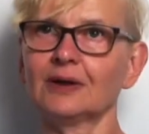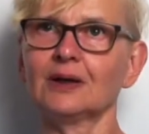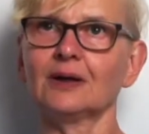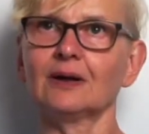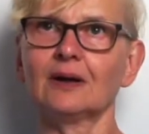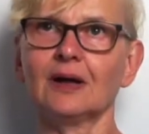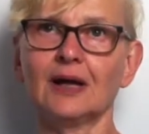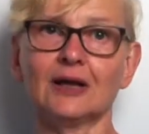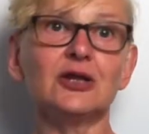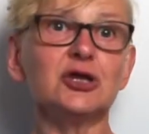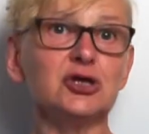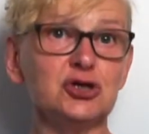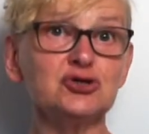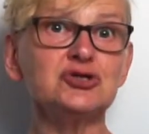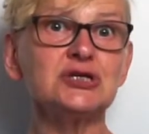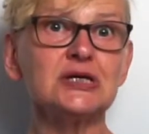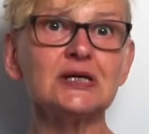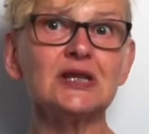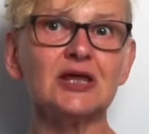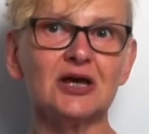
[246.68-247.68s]
like the
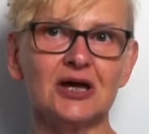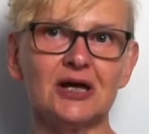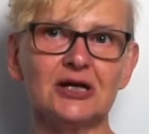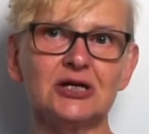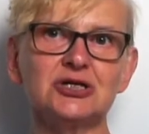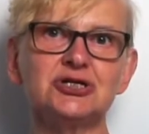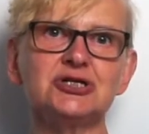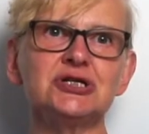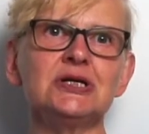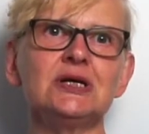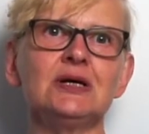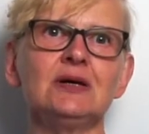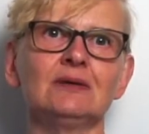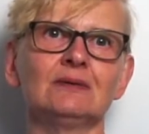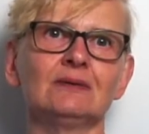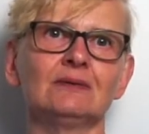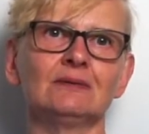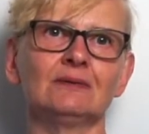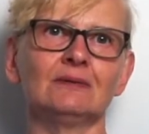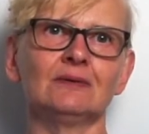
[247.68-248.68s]
using the energy,
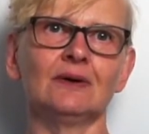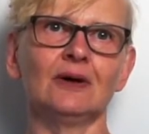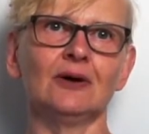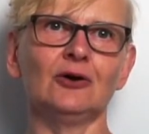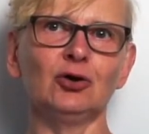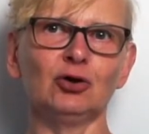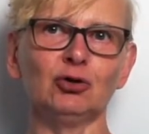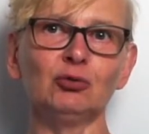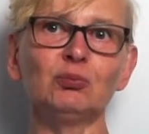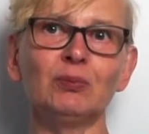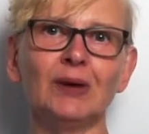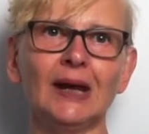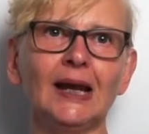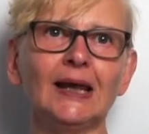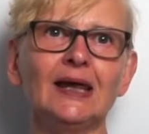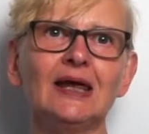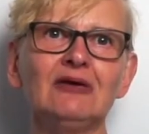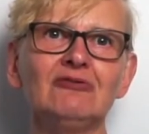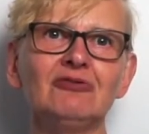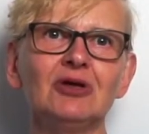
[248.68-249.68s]
not
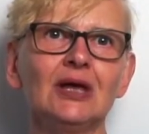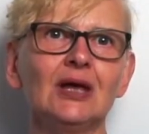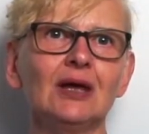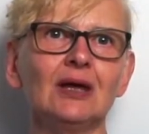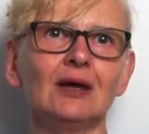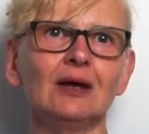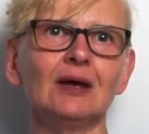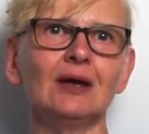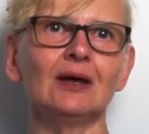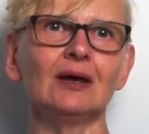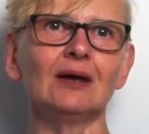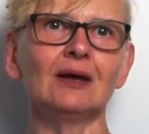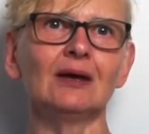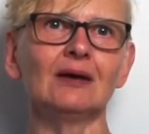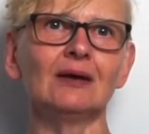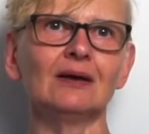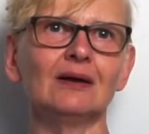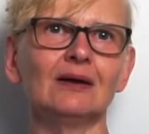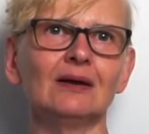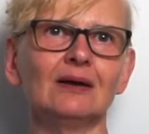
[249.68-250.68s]
believing
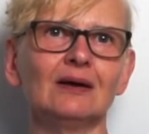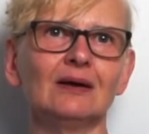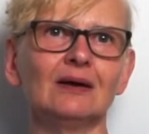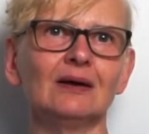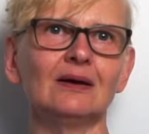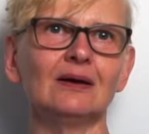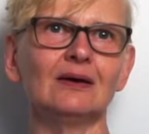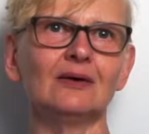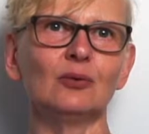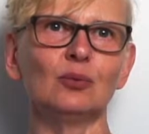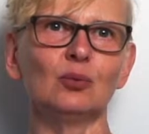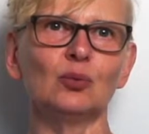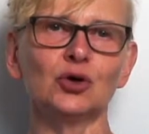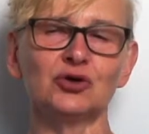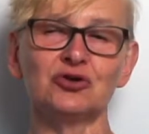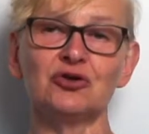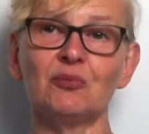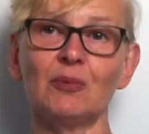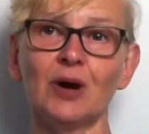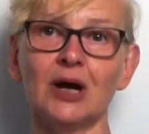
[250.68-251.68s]
what
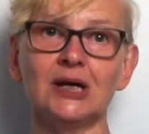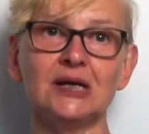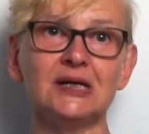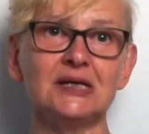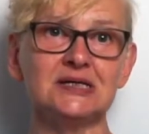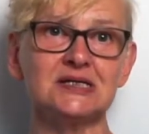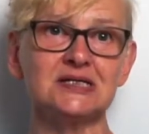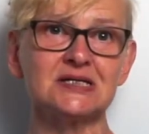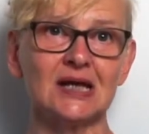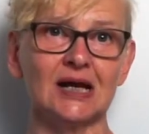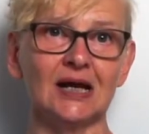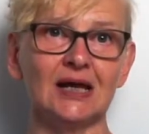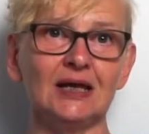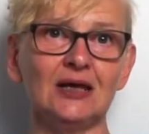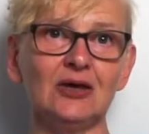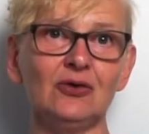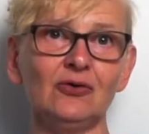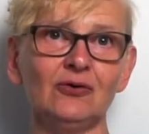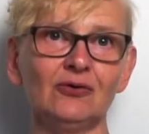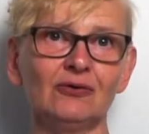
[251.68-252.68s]
the mind is telling
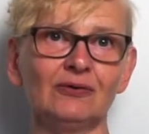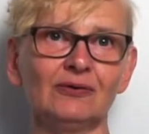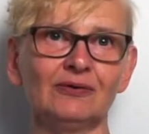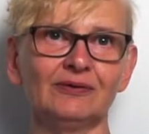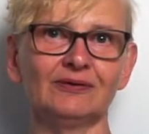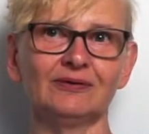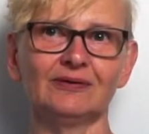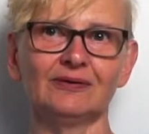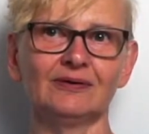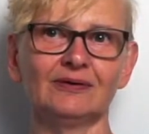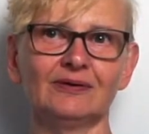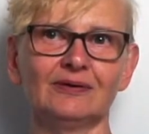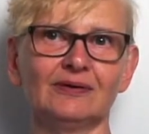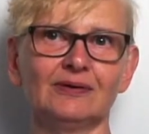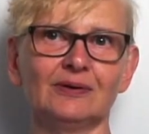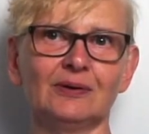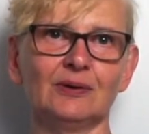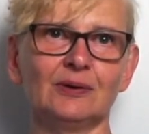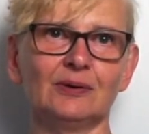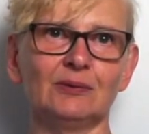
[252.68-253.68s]
you,
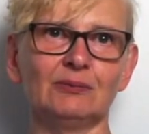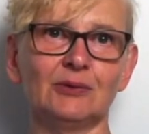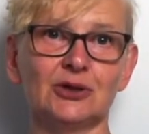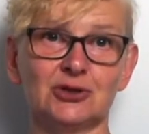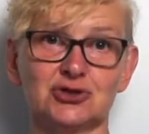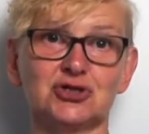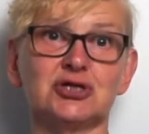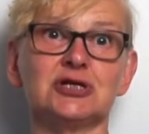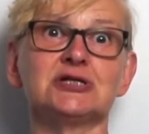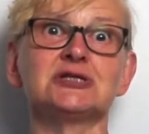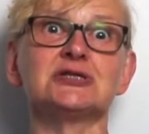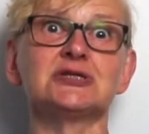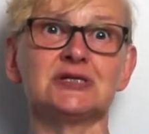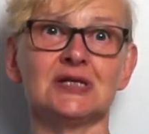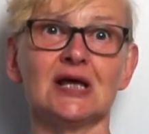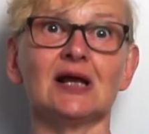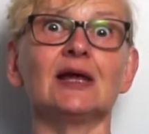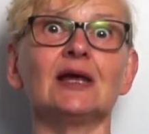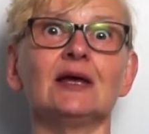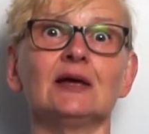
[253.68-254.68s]
because it's
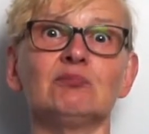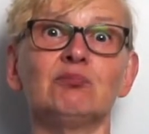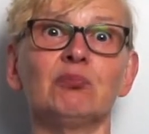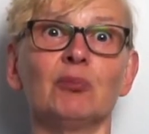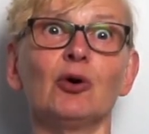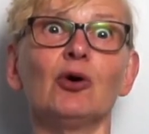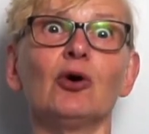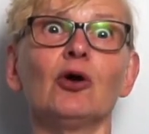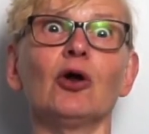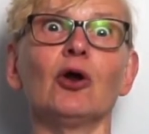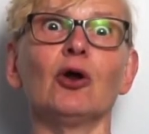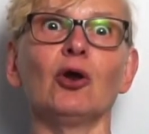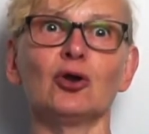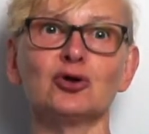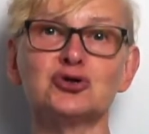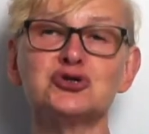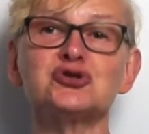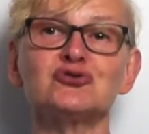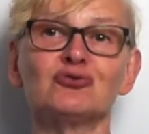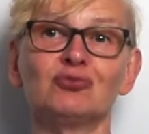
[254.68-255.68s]
telling
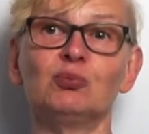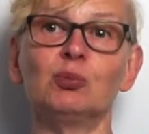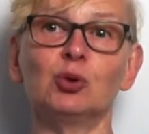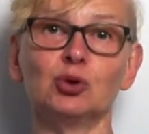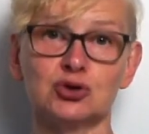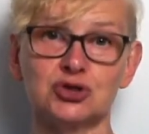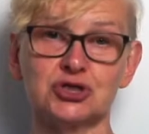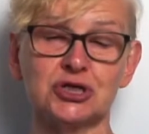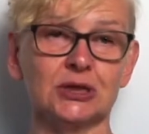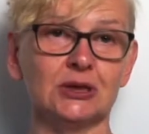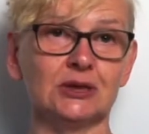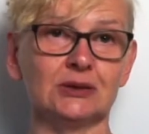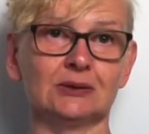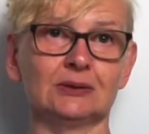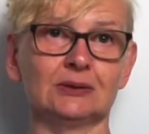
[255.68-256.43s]
lots of bullshit.